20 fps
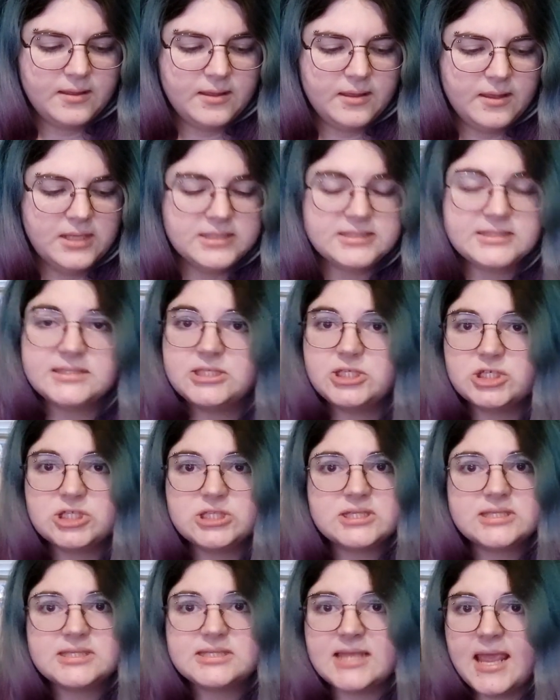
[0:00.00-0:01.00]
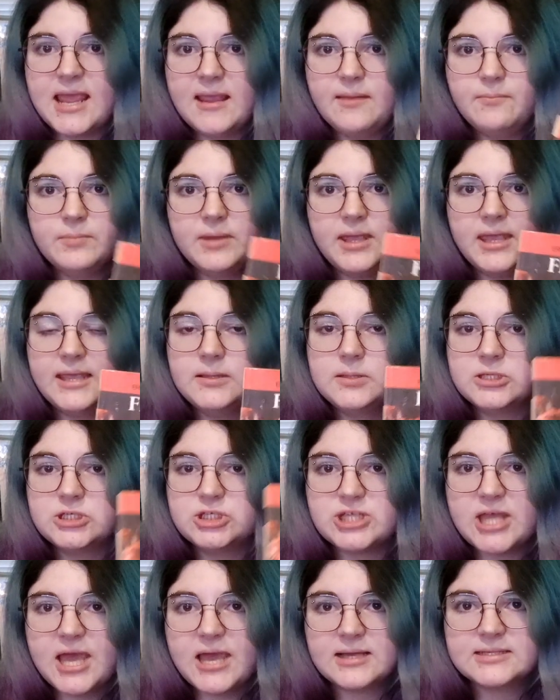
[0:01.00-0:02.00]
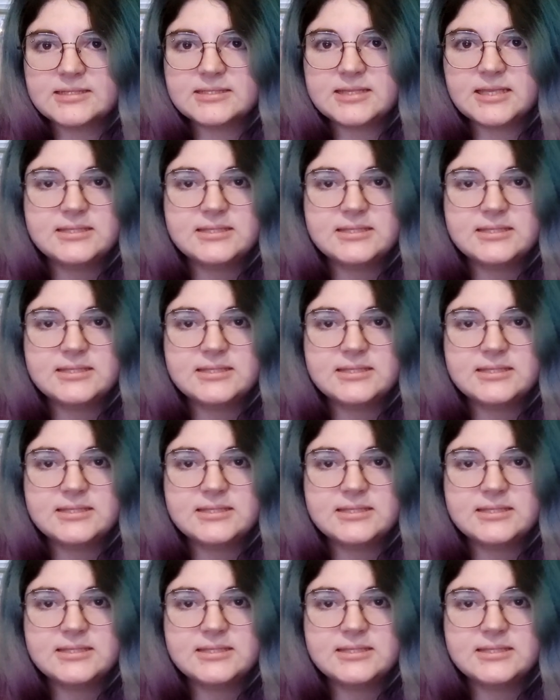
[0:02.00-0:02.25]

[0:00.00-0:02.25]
it's just the same English text.